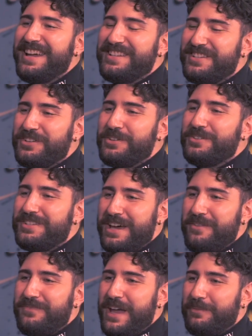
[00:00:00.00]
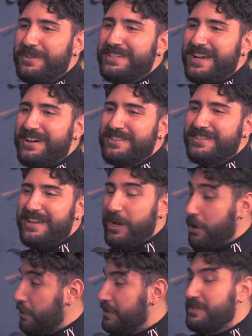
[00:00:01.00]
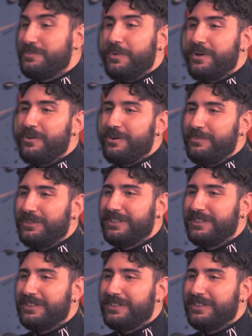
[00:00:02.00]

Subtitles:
Until you go to that family's house, it's like, oh, this is what normal